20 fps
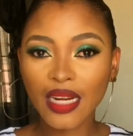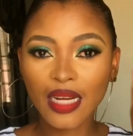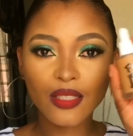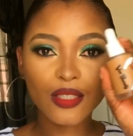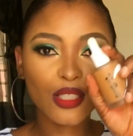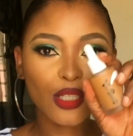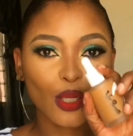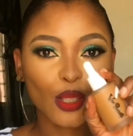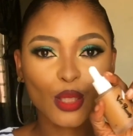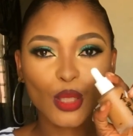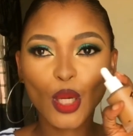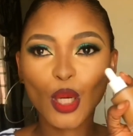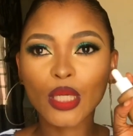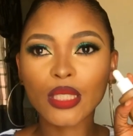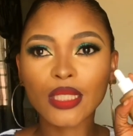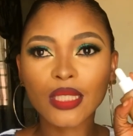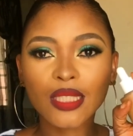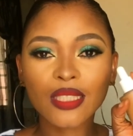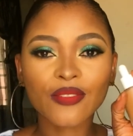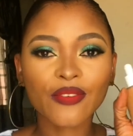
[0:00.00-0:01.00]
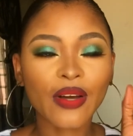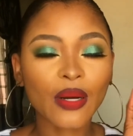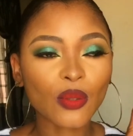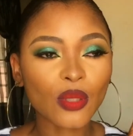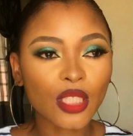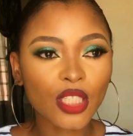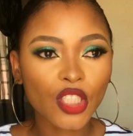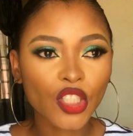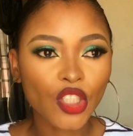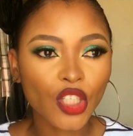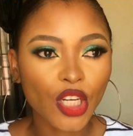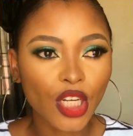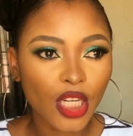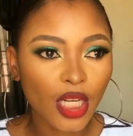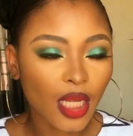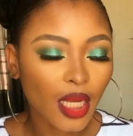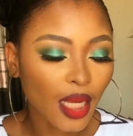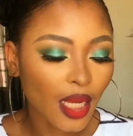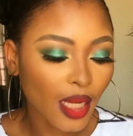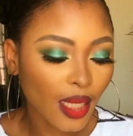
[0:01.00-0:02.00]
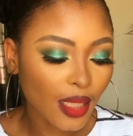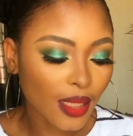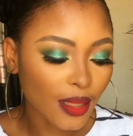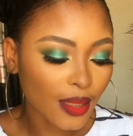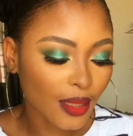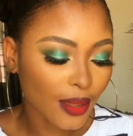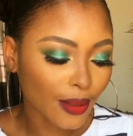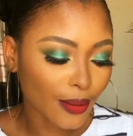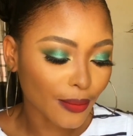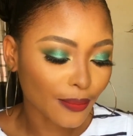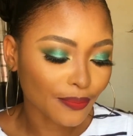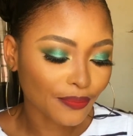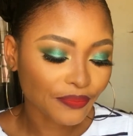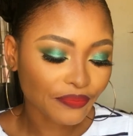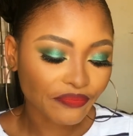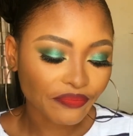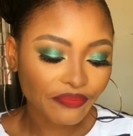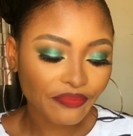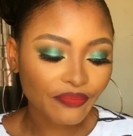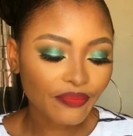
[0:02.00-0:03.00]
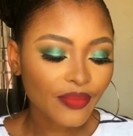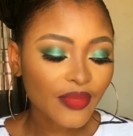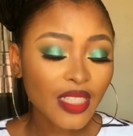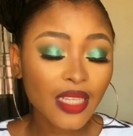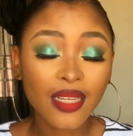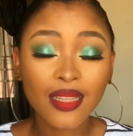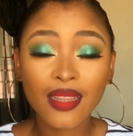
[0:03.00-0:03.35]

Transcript: thoughts on this foundation is the